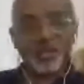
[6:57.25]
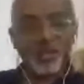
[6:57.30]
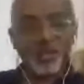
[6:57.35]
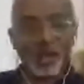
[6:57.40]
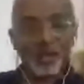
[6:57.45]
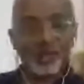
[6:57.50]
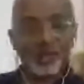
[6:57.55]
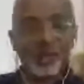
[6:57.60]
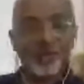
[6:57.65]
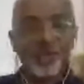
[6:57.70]
and
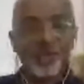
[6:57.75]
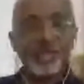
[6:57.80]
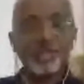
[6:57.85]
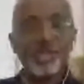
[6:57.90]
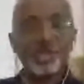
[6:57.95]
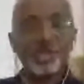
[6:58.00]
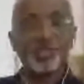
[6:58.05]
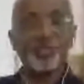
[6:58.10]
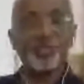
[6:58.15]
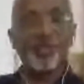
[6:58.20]
that's one of the
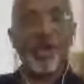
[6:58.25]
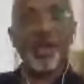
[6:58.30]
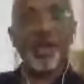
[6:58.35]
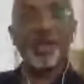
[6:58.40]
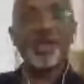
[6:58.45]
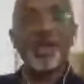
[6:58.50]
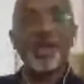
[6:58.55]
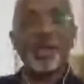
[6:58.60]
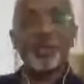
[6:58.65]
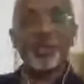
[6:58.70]
reasons
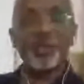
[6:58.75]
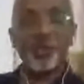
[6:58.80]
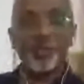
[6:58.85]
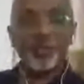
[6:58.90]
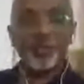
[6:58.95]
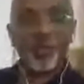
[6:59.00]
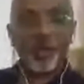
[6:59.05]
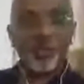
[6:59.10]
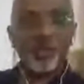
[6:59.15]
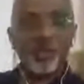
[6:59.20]
why
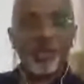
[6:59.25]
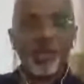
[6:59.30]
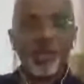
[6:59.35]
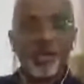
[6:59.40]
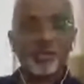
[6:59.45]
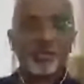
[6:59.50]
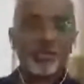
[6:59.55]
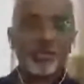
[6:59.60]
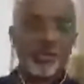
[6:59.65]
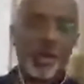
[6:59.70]
you
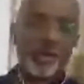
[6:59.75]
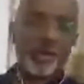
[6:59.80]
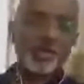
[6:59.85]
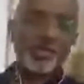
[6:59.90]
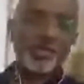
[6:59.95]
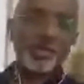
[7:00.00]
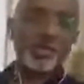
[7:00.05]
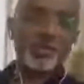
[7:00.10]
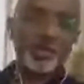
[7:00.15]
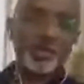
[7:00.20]
probably have
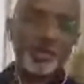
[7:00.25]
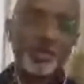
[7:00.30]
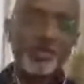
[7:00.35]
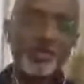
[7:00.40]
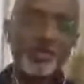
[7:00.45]
started